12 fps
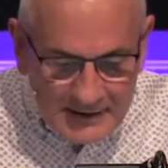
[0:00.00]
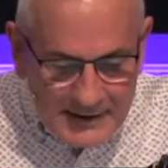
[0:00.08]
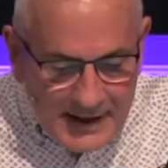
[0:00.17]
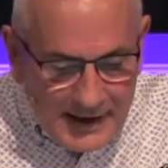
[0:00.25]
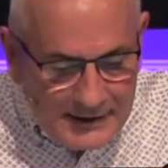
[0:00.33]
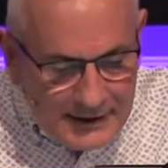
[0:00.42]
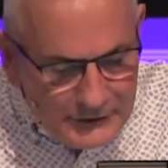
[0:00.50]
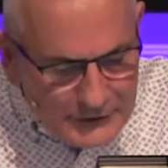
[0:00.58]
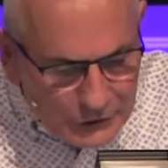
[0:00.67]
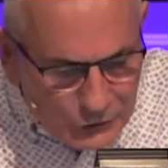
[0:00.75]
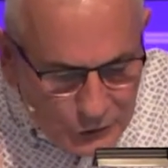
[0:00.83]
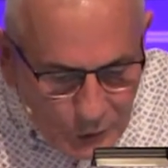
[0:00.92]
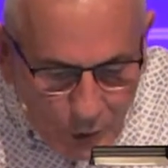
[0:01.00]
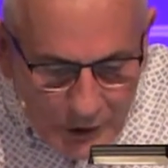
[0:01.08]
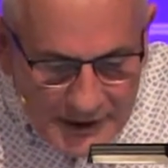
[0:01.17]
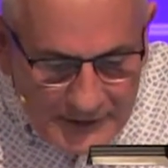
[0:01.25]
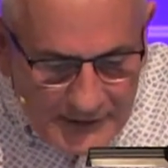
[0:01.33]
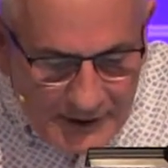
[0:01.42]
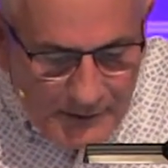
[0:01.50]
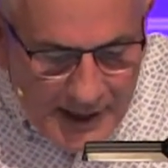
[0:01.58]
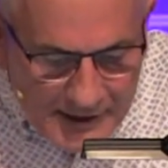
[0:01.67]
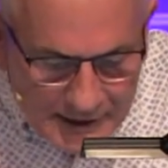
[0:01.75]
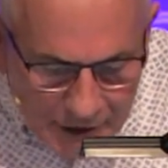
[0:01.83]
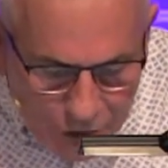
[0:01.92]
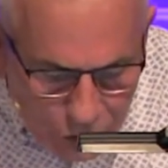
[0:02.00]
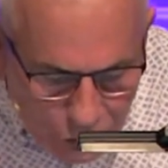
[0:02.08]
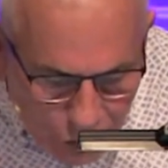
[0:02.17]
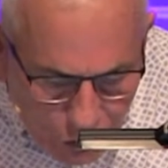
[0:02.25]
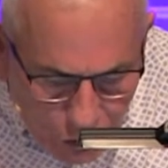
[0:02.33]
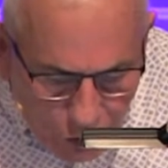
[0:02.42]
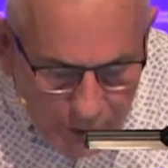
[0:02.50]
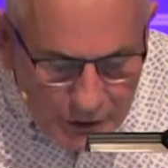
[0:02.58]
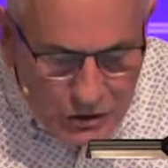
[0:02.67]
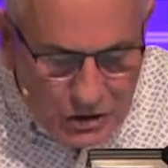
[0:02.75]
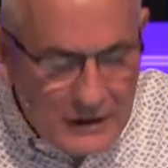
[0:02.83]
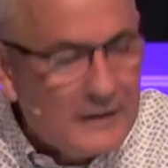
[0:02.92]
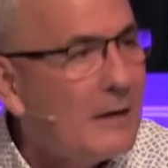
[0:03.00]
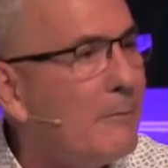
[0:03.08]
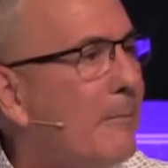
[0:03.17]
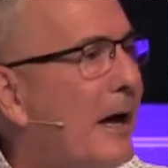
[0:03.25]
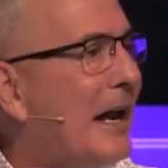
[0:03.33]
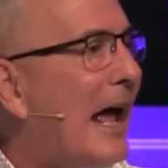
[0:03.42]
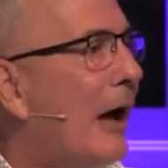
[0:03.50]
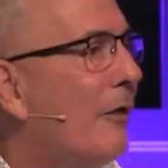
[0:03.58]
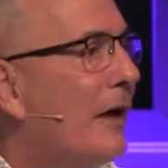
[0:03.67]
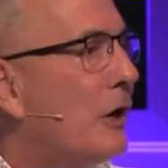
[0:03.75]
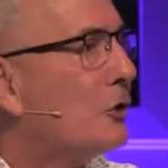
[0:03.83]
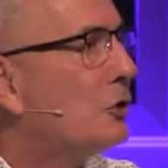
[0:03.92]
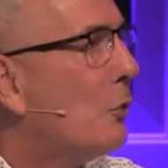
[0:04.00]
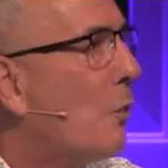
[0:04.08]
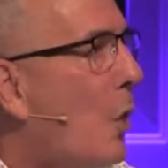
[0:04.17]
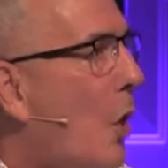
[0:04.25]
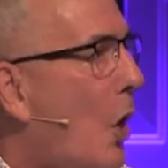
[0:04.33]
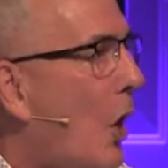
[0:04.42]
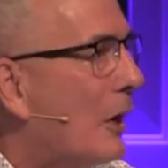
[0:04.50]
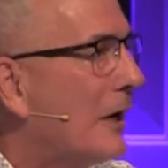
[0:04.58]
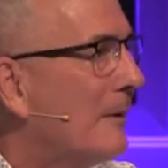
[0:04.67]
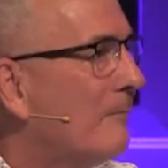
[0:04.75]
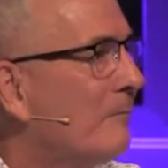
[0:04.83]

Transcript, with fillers: And he is exhorting them and encouraging them about how they are to walk.